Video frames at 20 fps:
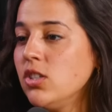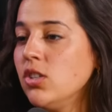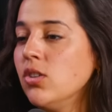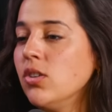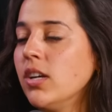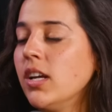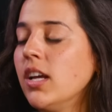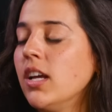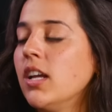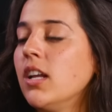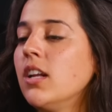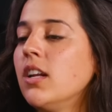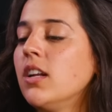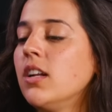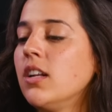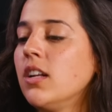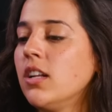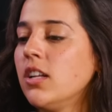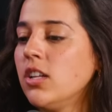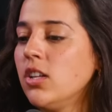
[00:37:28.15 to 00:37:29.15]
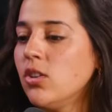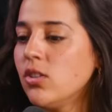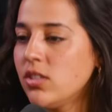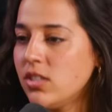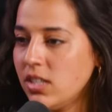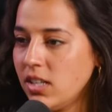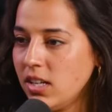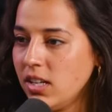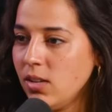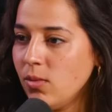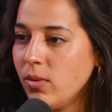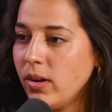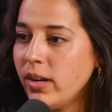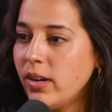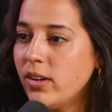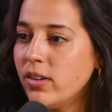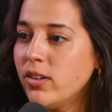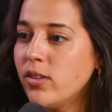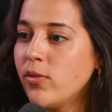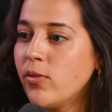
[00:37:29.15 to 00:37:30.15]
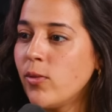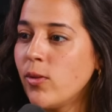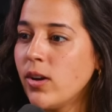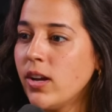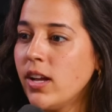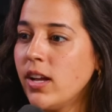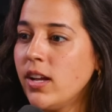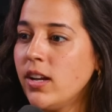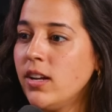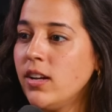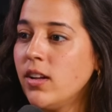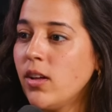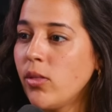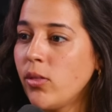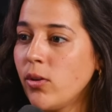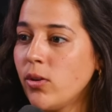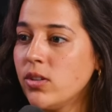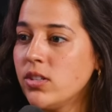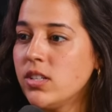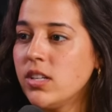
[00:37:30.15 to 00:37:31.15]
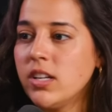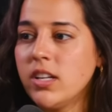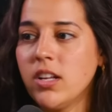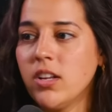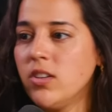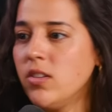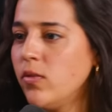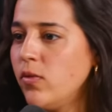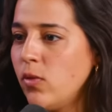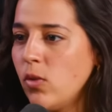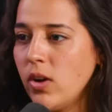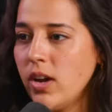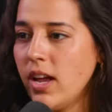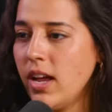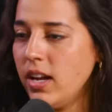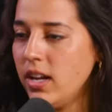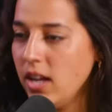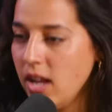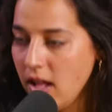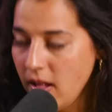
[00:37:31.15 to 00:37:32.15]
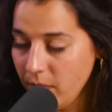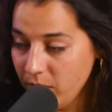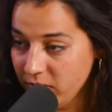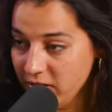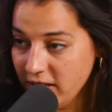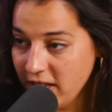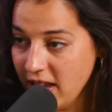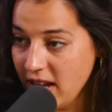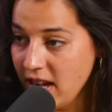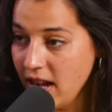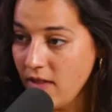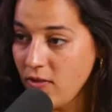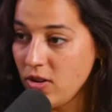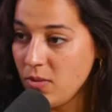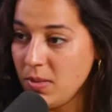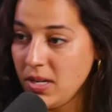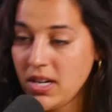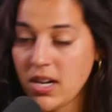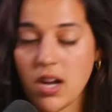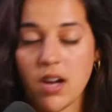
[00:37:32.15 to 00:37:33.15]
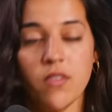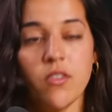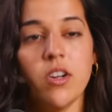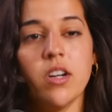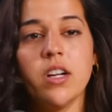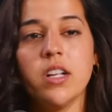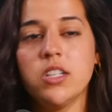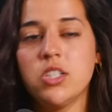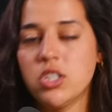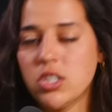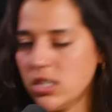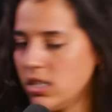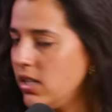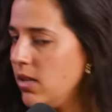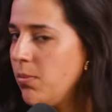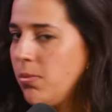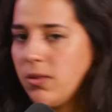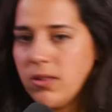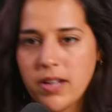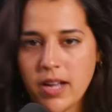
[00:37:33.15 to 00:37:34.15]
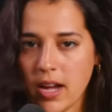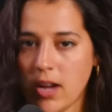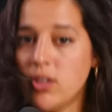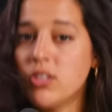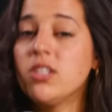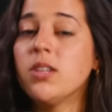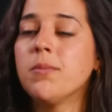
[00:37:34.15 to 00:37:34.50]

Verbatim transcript: You get your titty right on your forehead, a third titty on your forehead, can never be covered. It's just nipple out.